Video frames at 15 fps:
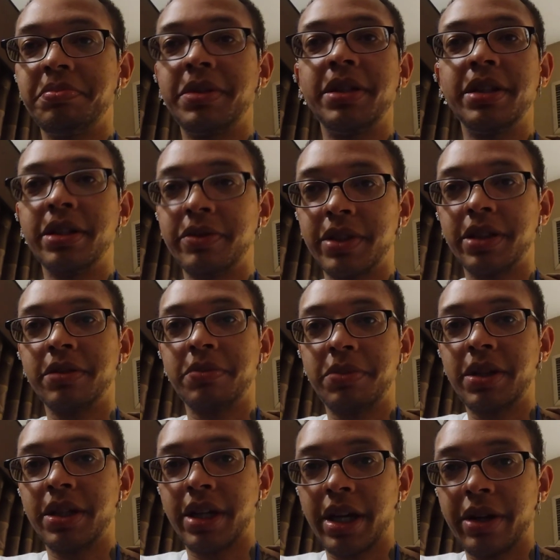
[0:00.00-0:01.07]
be loving,
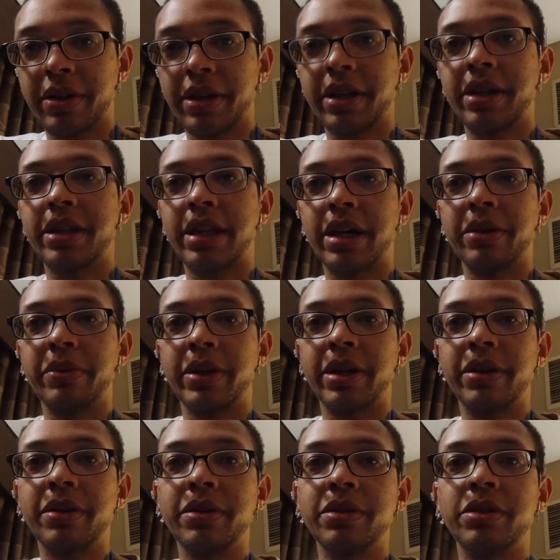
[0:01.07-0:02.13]
and be caring in that
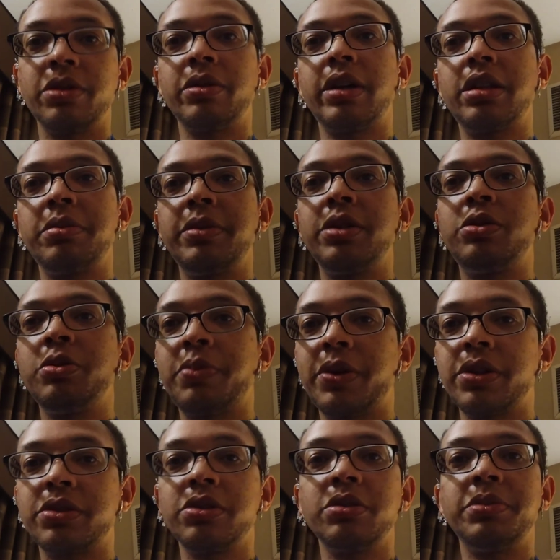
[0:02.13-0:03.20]
way. You don't have to be too
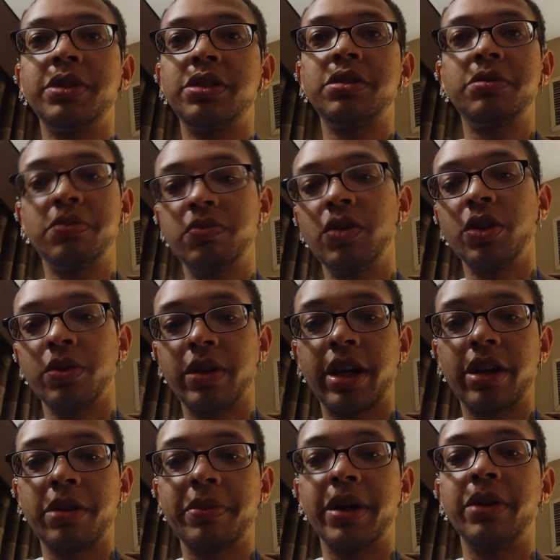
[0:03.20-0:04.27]
personal, but just
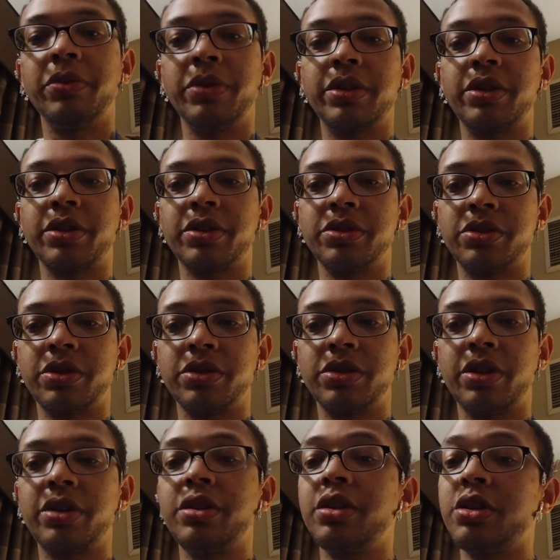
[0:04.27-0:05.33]
care about what their
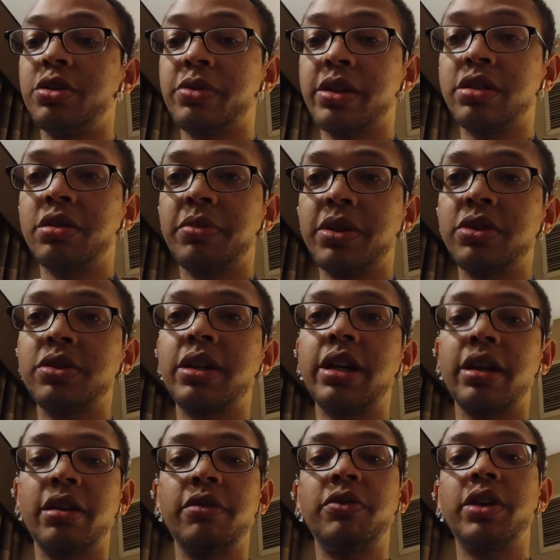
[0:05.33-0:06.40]
concerns are, and then address them the best you
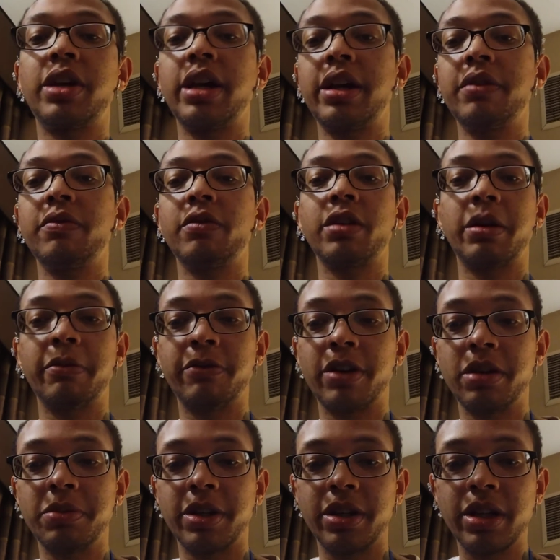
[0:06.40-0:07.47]
can. If you can't, come
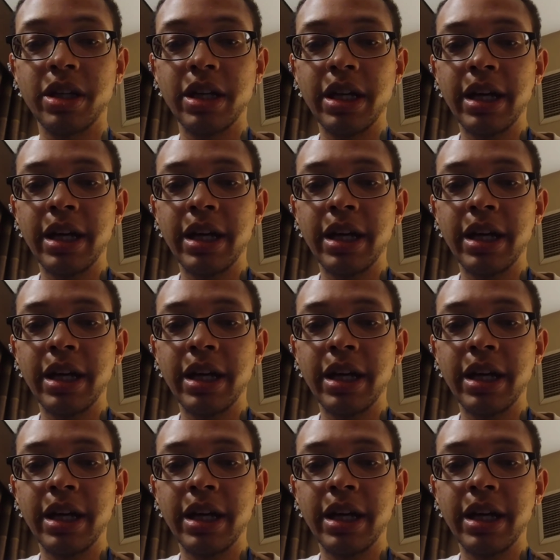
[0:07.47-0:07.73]
find me.